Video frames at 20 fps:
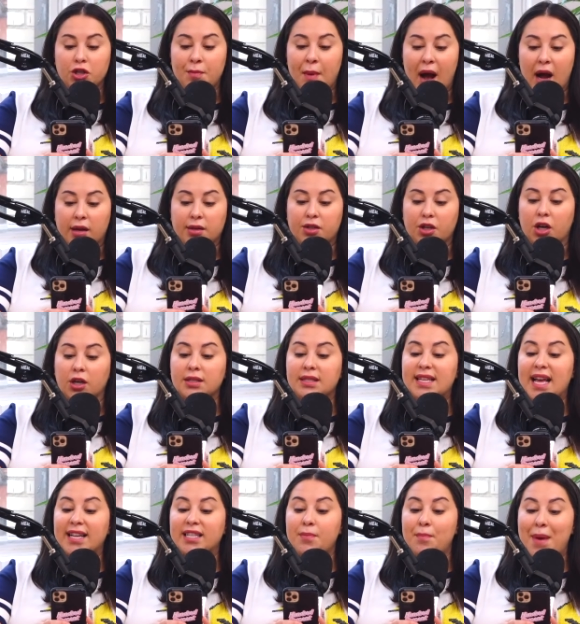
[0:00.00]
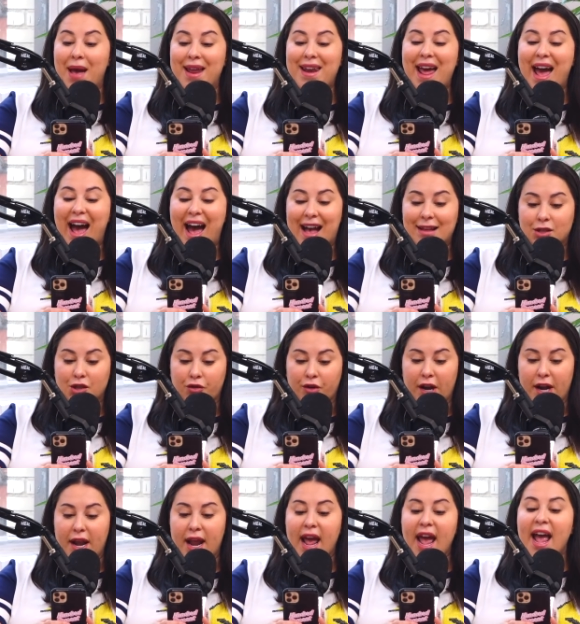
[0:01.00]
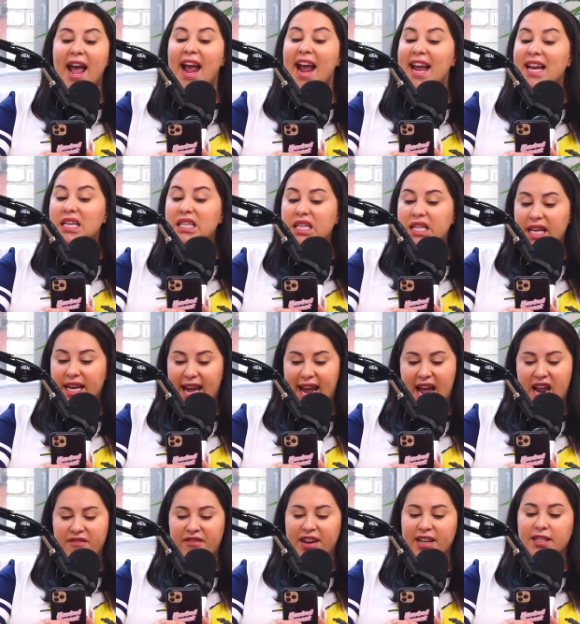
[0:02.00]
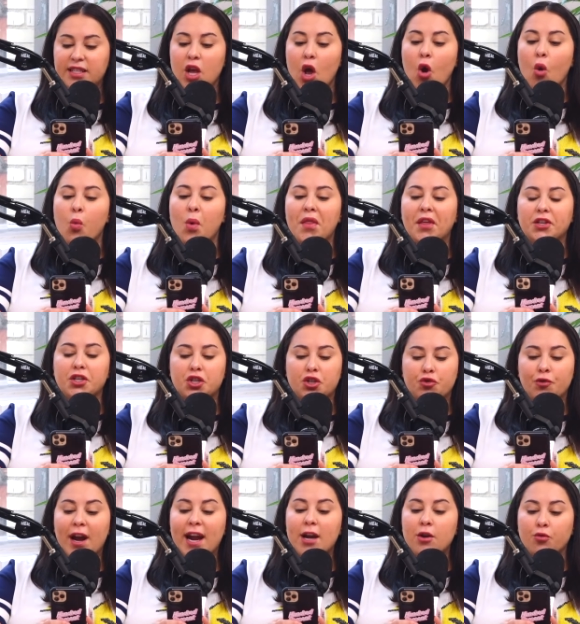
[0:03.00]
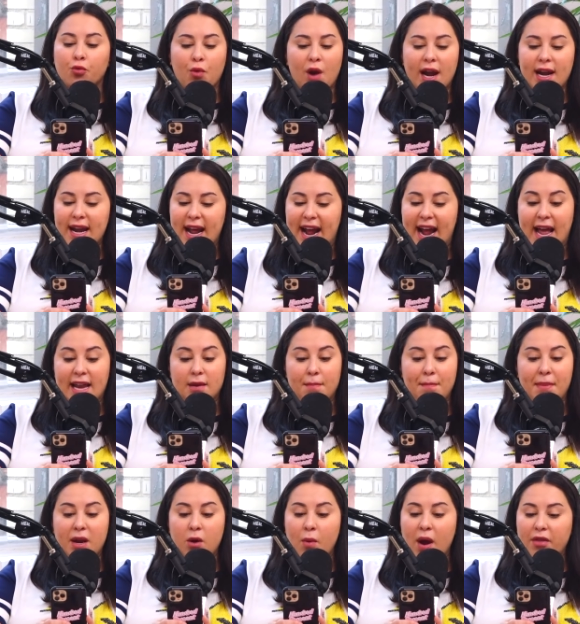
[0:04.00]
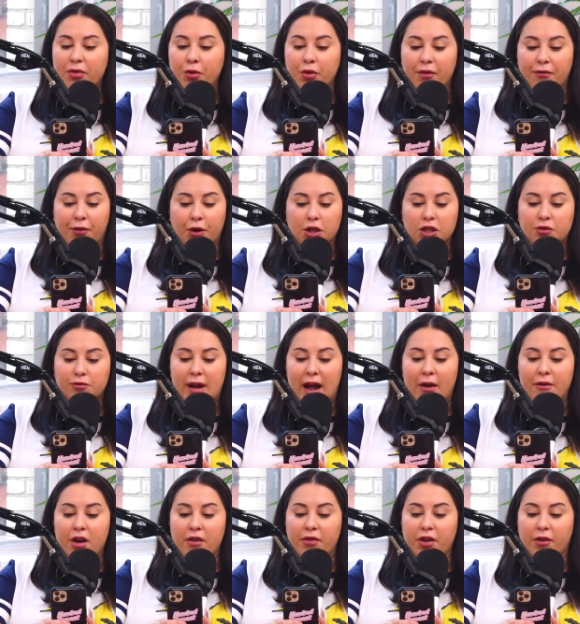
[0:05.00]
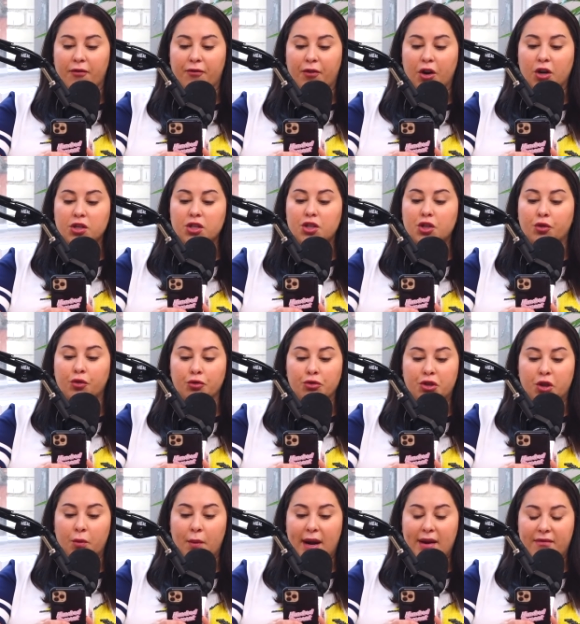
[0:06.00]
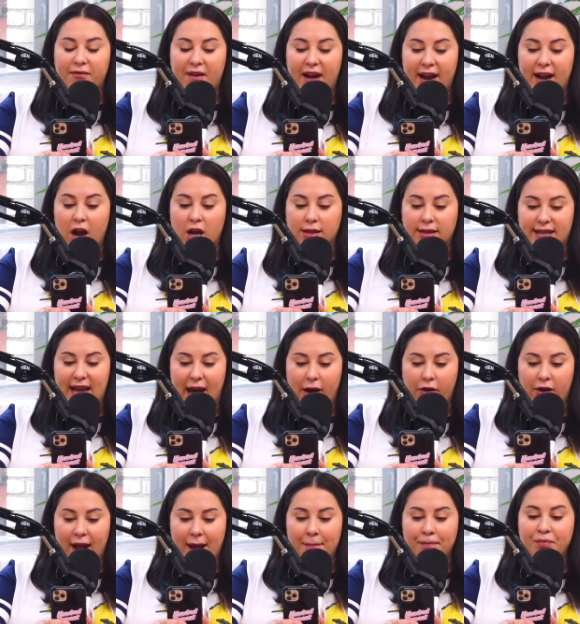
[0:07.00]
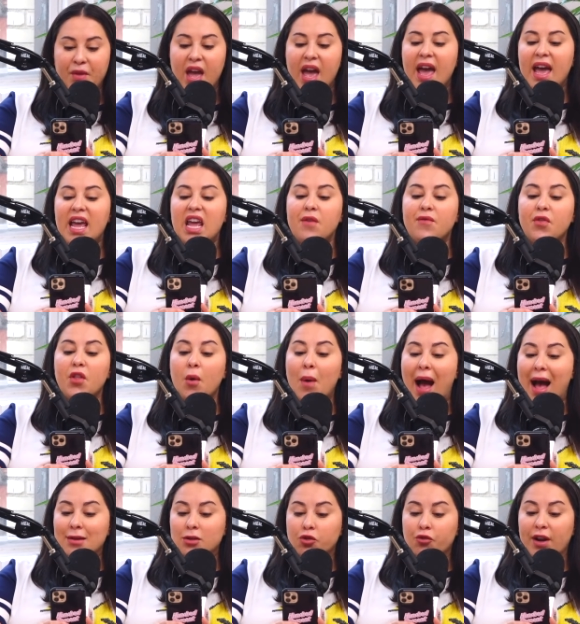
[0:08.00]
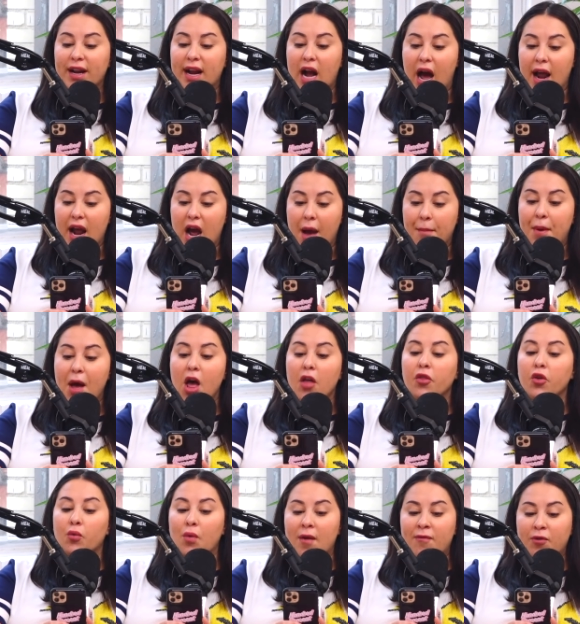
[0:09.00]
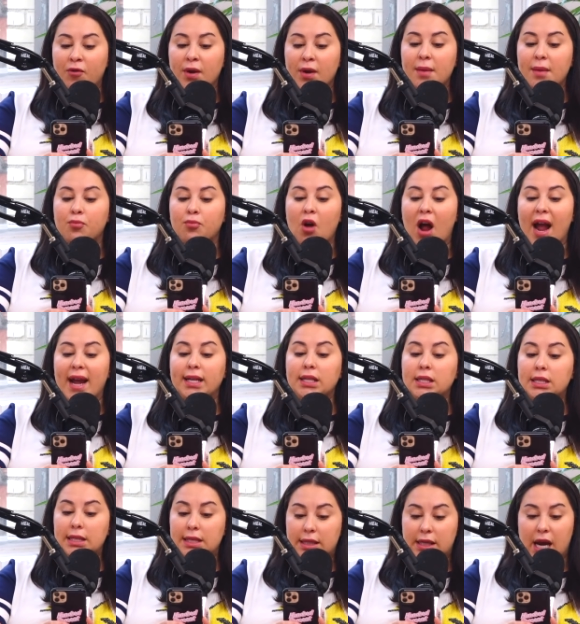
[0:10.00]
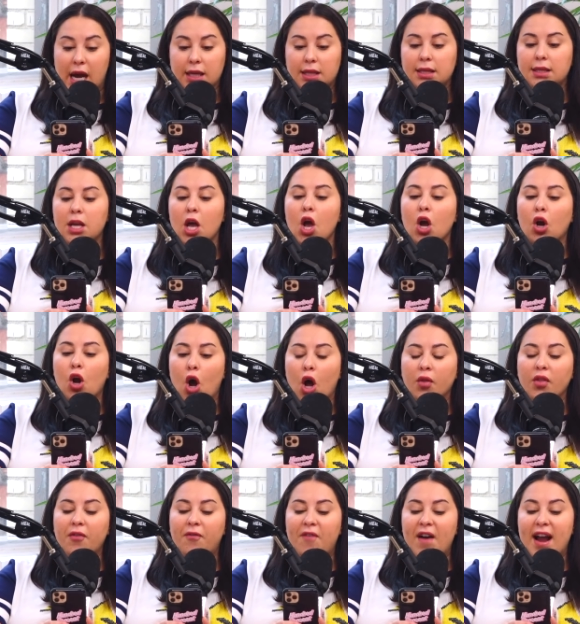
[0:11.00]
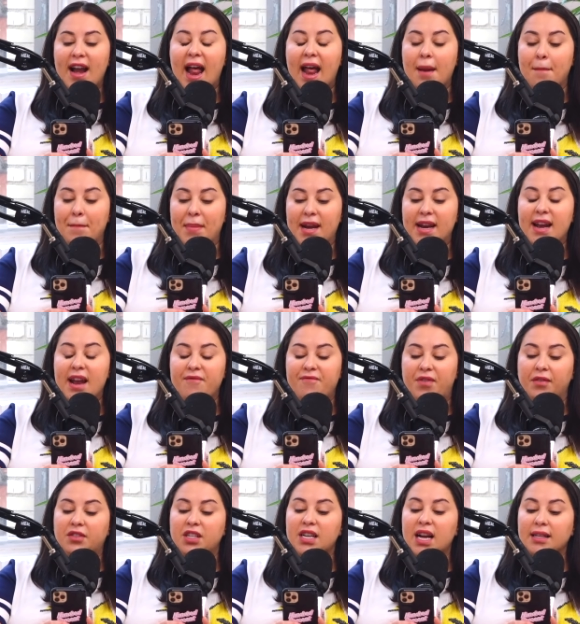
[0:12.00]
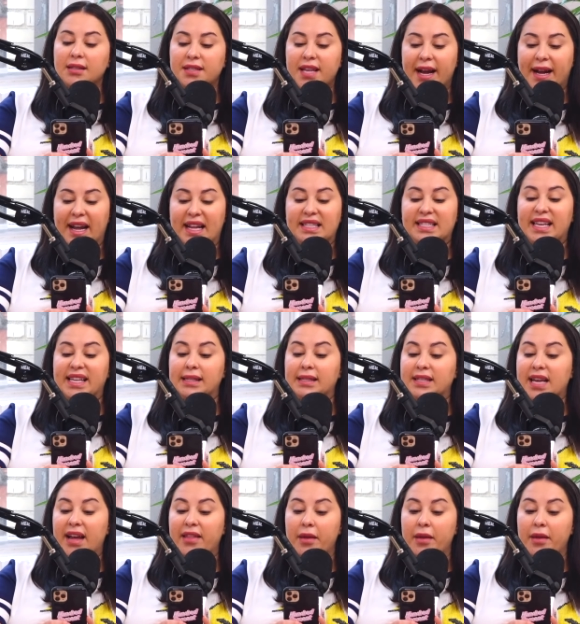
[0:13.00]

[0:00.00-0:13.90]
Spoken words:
boxer sent Ben Askren into the canvas with a straight right hand midway through the first round of their first cruiserweight fight on Saturday. Even though Askren got up, the referee Brian Stutz called the fight at 1 minute and 59 seconds inside the